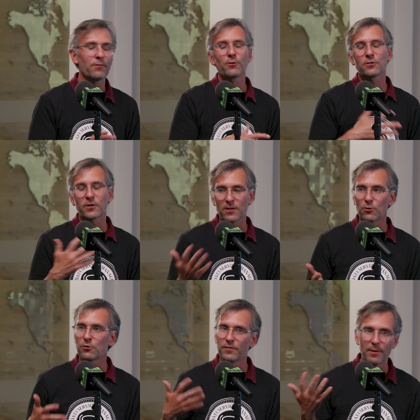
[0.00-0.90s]
Of course, you can
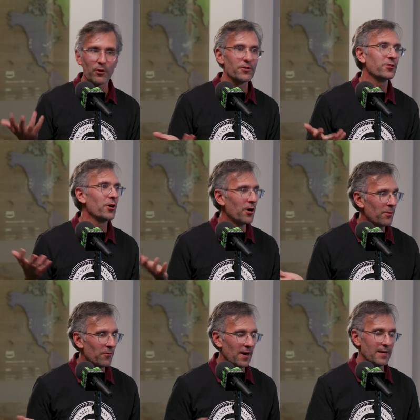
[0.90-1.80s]
go to VMware dot
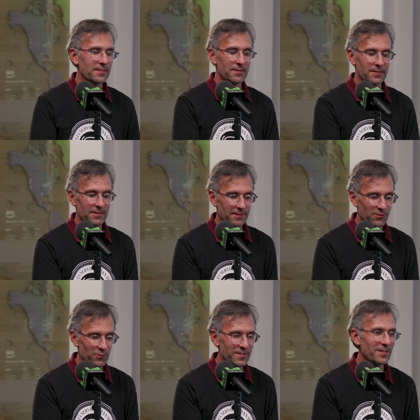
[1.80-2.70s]
com, right, uh,
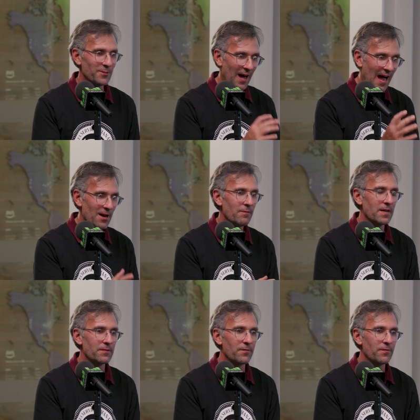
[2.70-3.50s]
to see the high-level